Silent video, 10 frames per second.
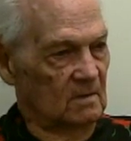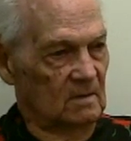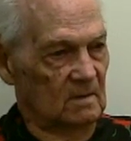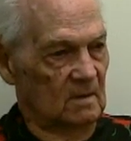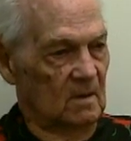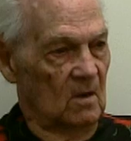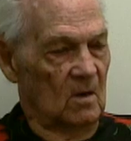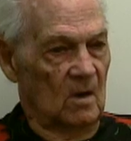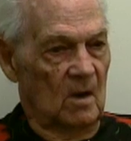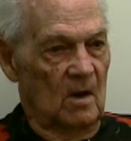
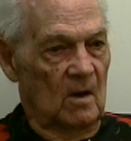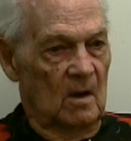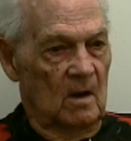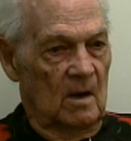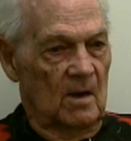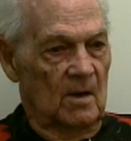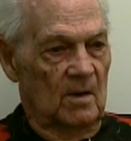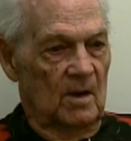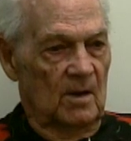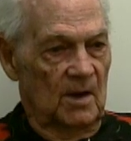How
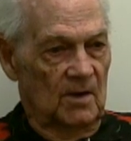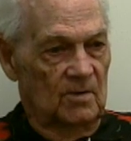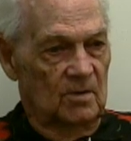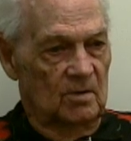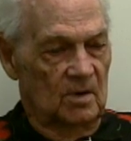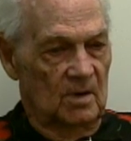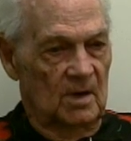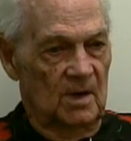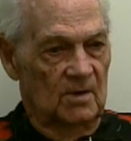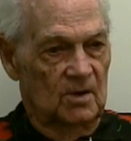can we compare it
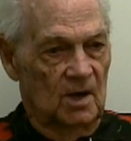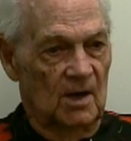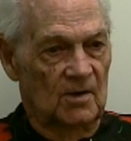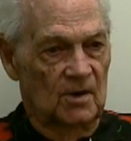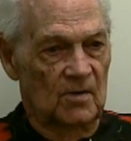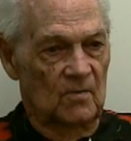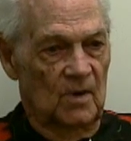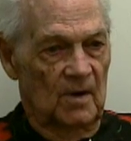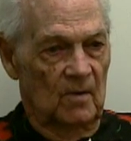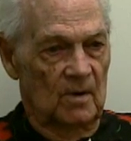to anything? Each station
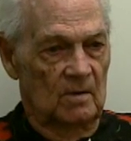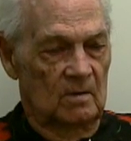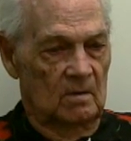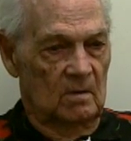we were